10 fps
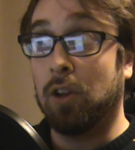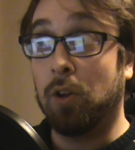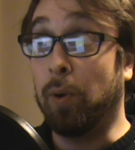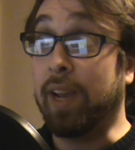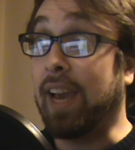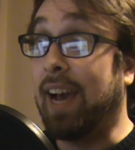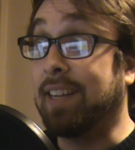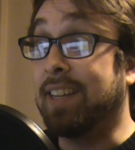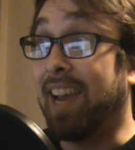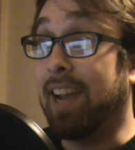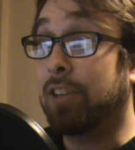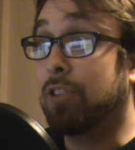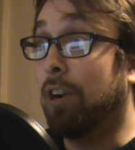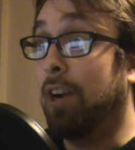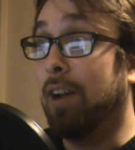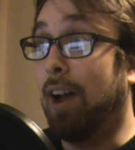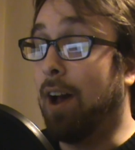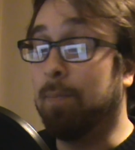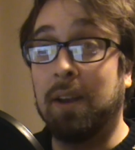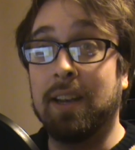Quick added extra,
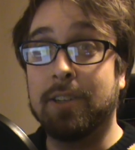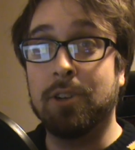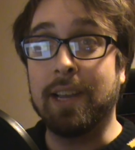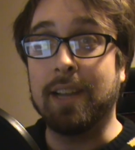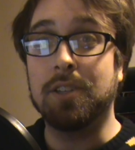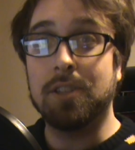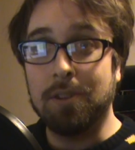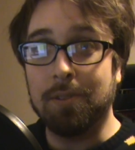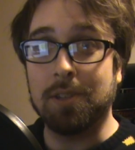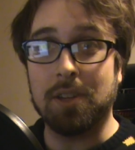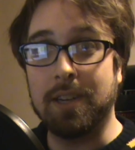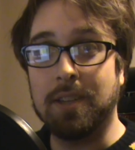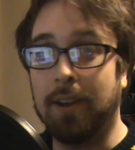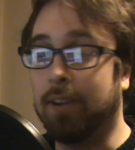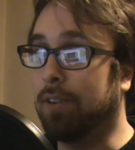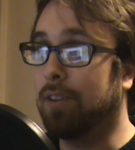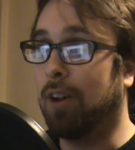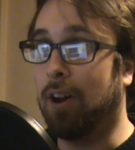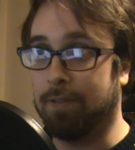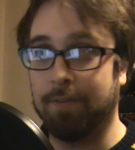literally as soon as I turned
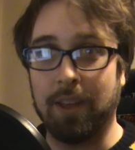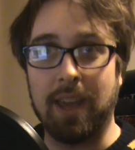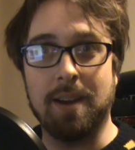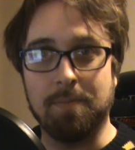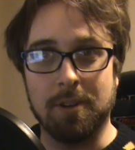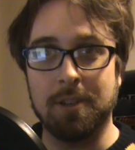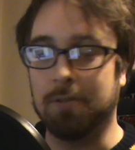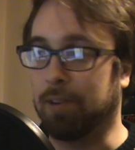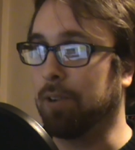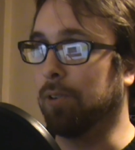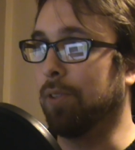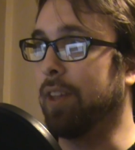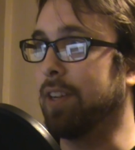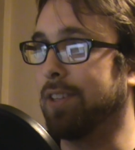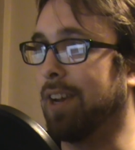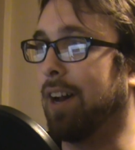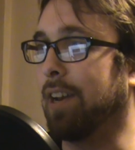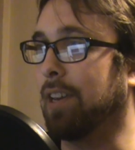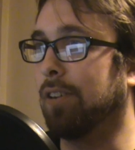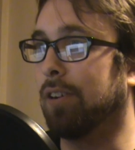off the camera to record this, I
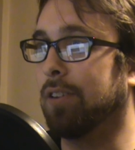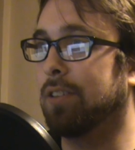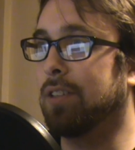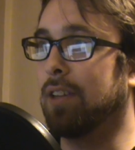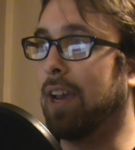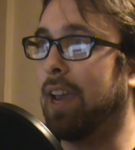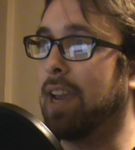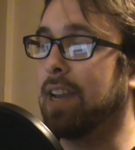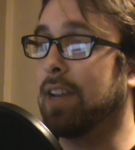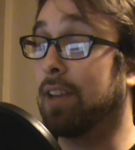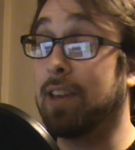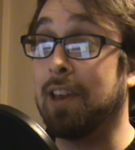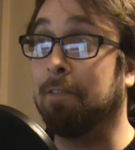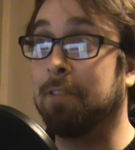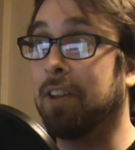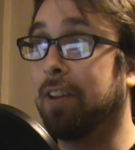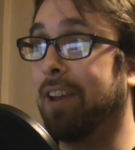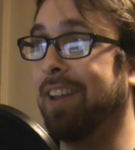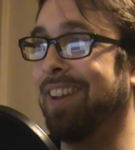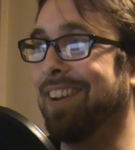got a gift,
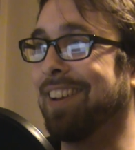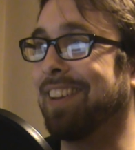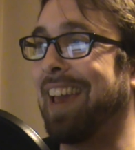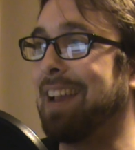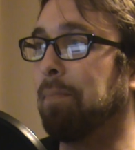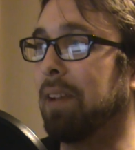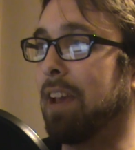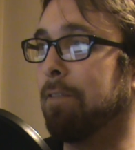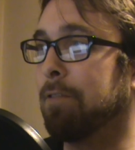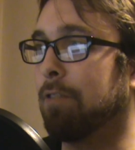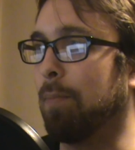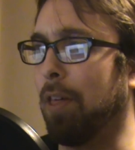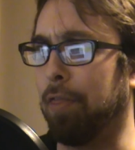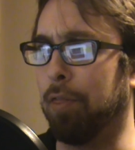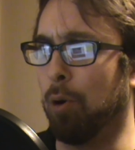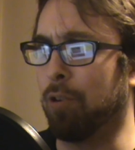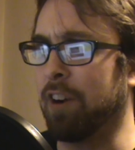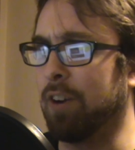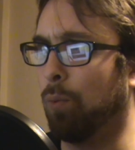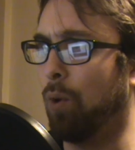a game gift from
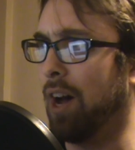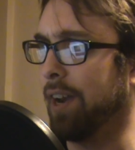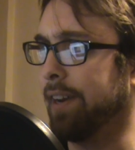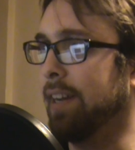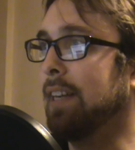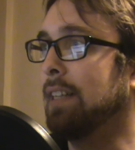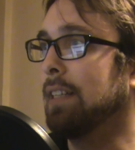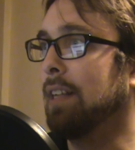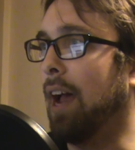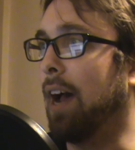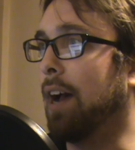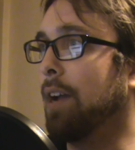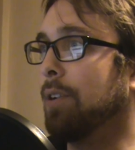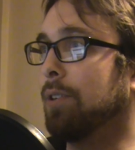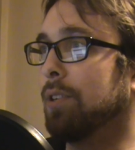Thorin1, who